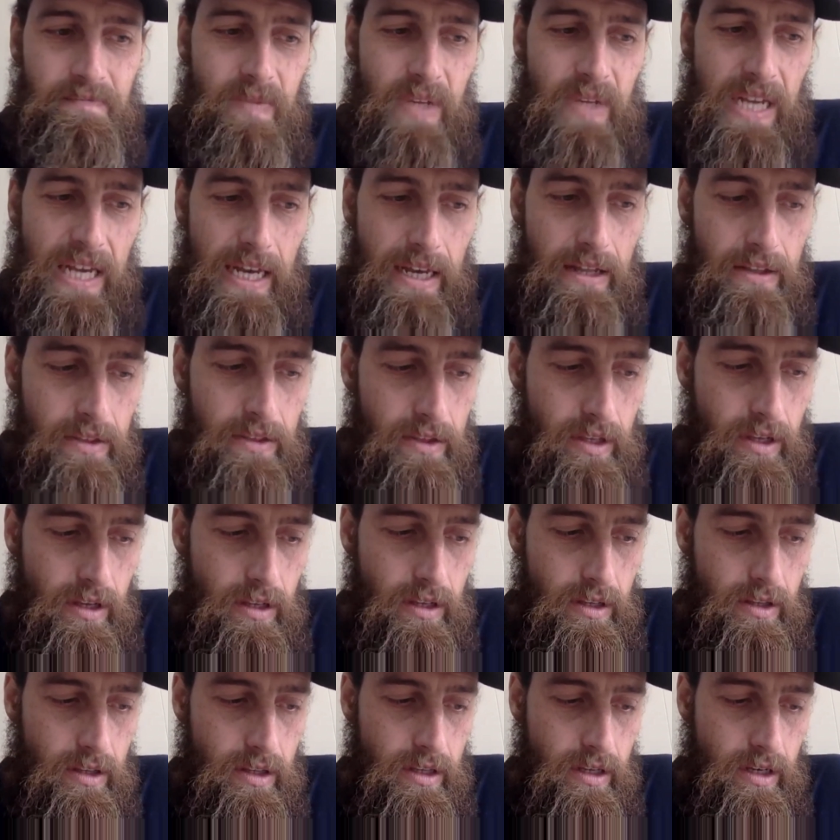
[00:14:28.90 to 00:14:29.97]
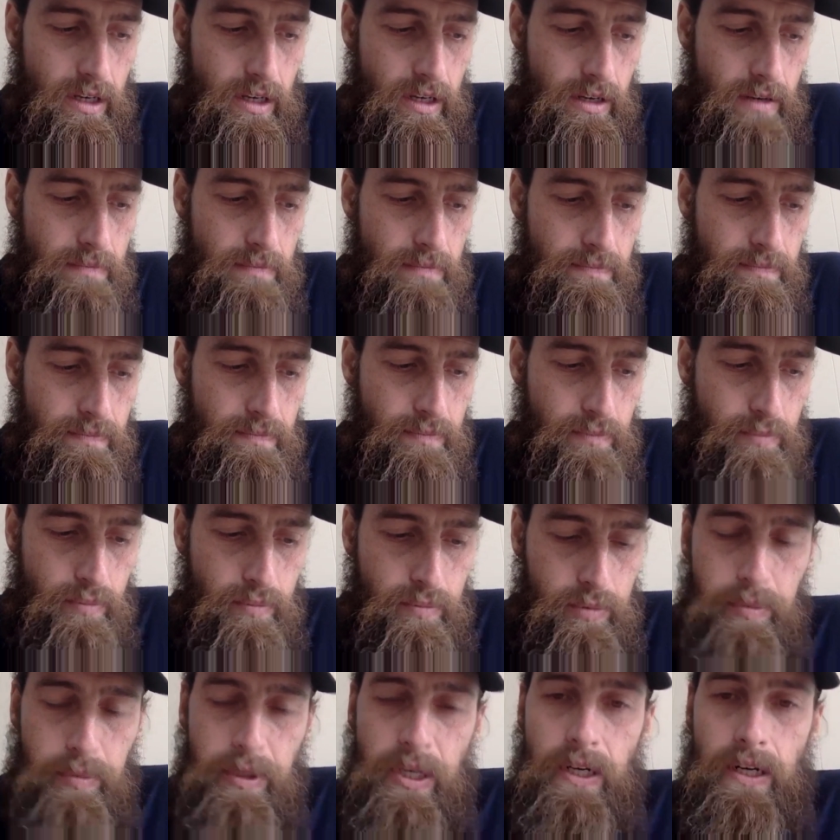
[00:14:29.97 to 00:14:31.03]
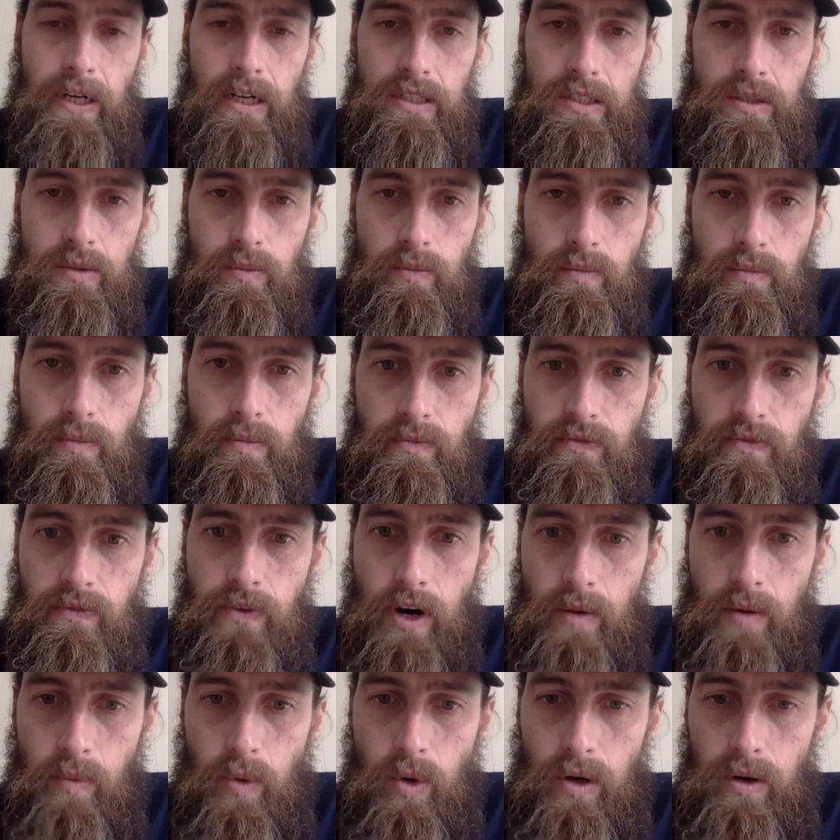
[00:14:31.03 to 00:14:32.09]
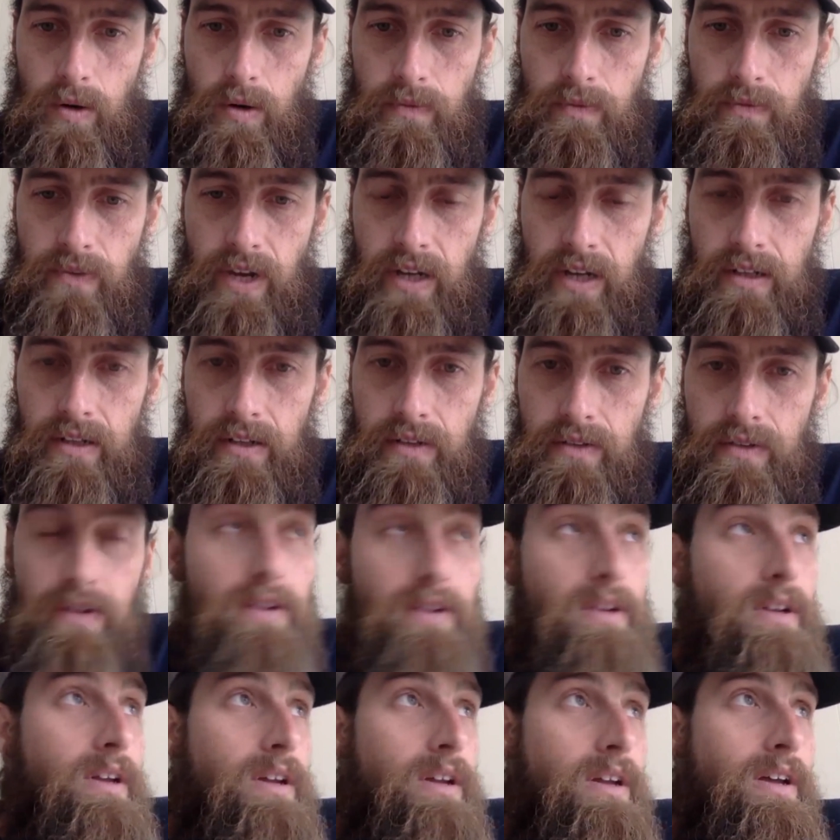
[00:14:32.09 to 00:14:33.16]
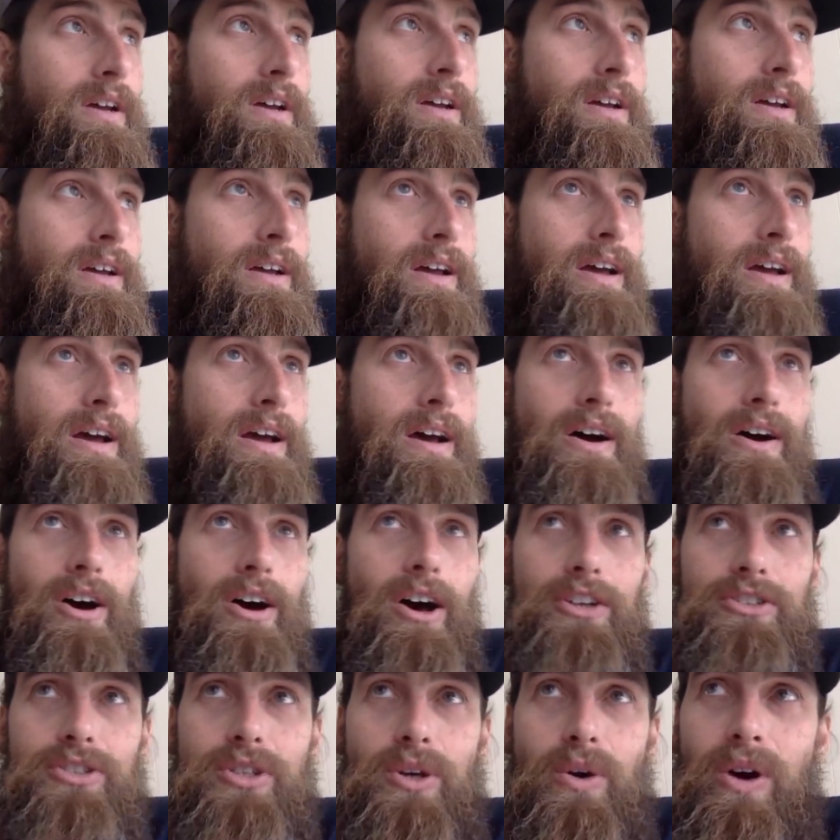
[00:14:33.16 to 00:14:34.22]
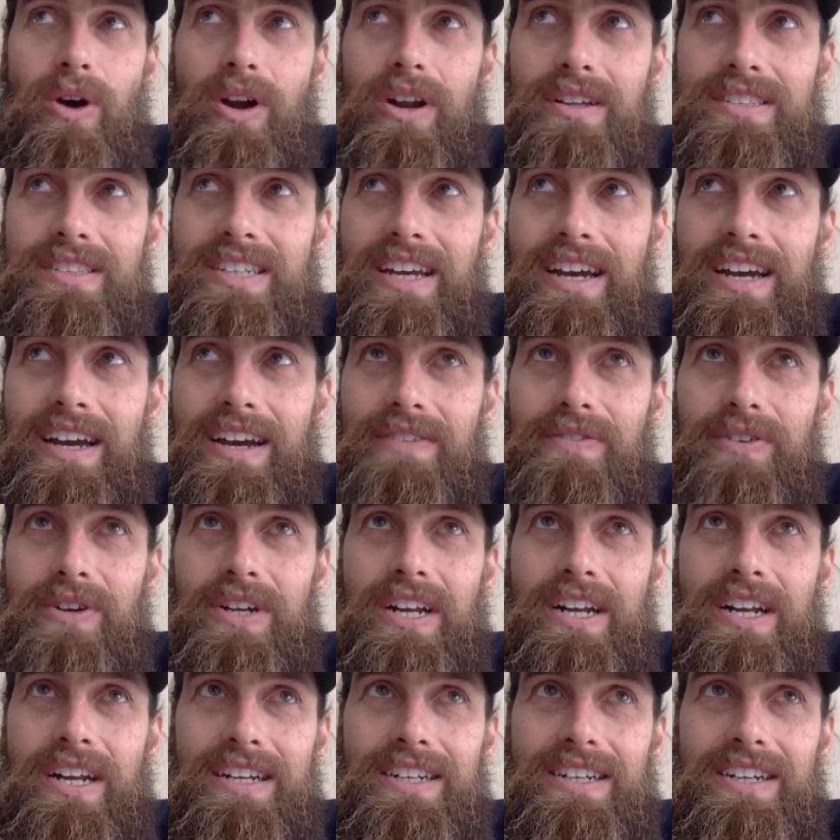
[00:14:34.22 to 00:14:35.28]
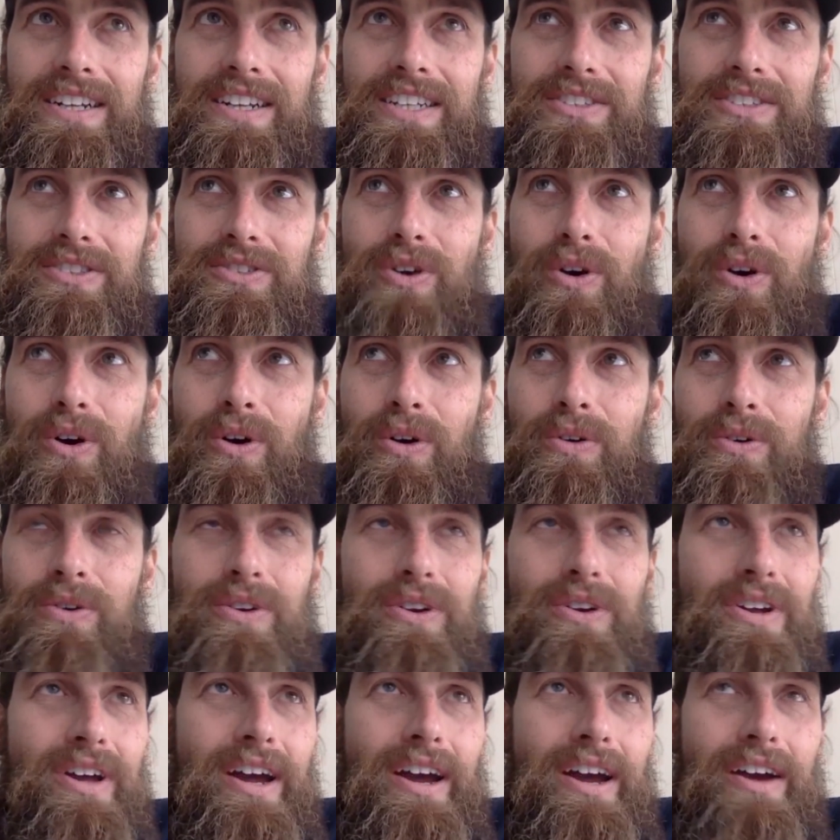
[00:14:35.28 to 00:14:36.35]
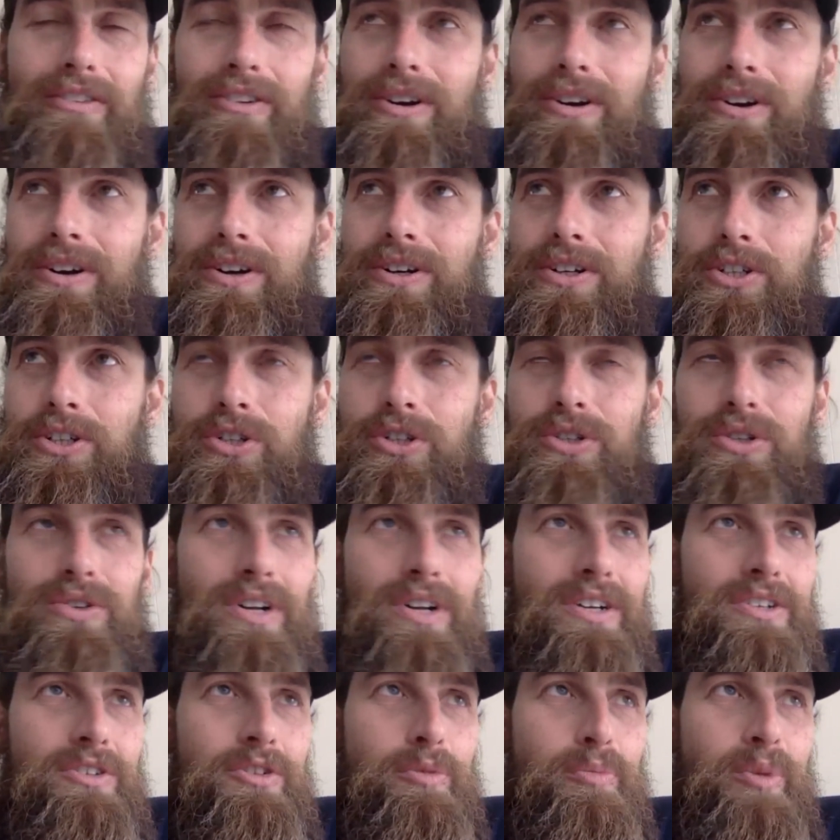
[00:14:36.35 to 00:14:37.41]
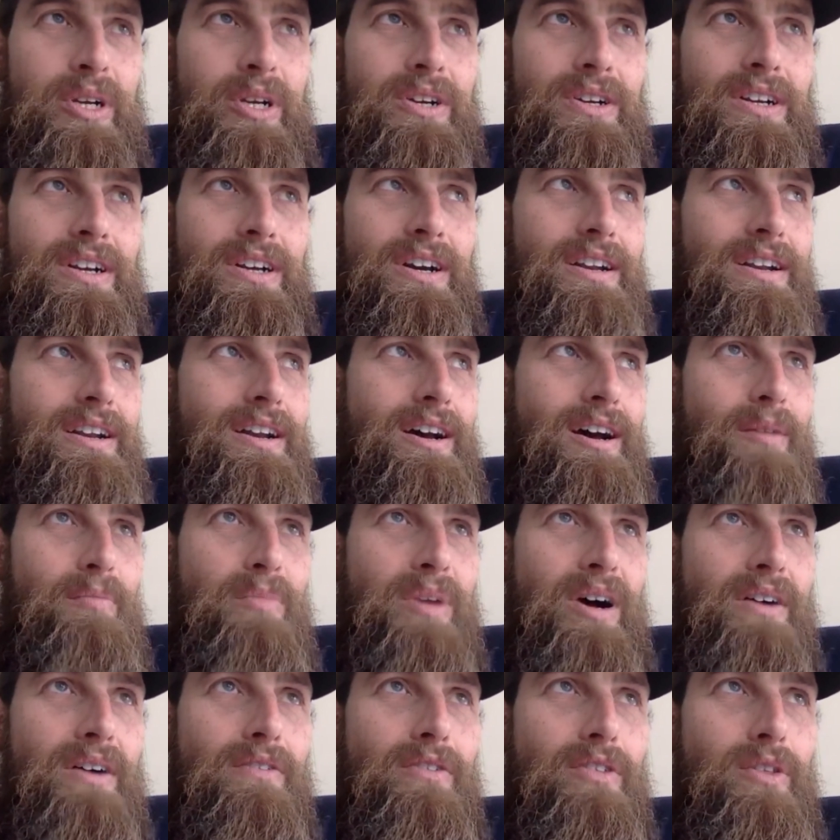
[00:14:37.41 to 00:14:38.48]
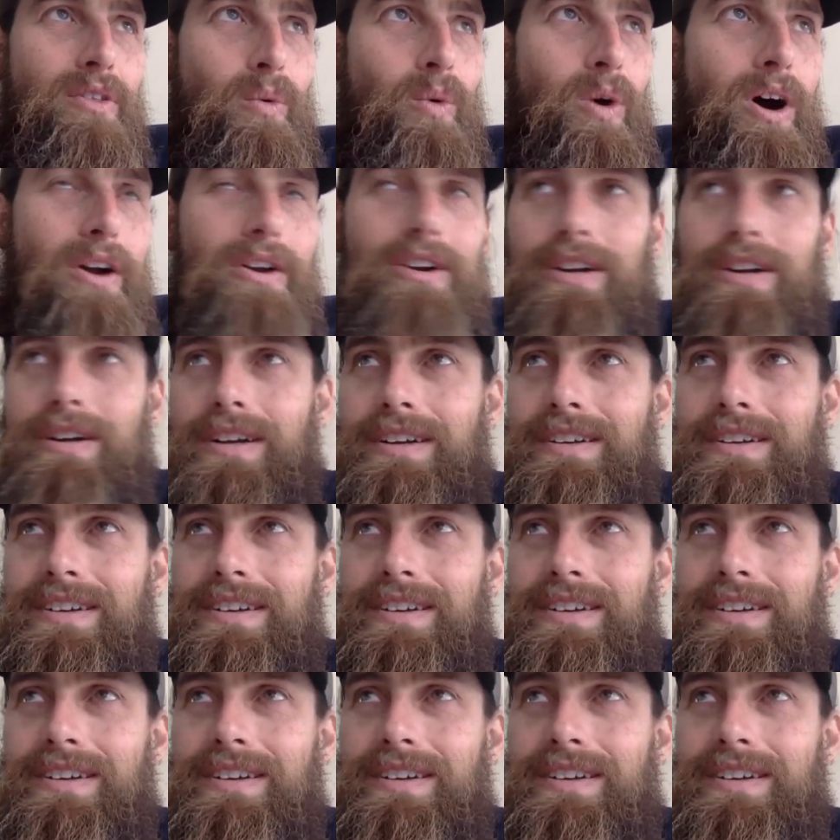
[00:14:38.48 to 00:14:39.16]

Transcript: yeah, the spear gun's far more effective. Also want to say, if you're getting into this, don't ever shoot a spear gun above the water.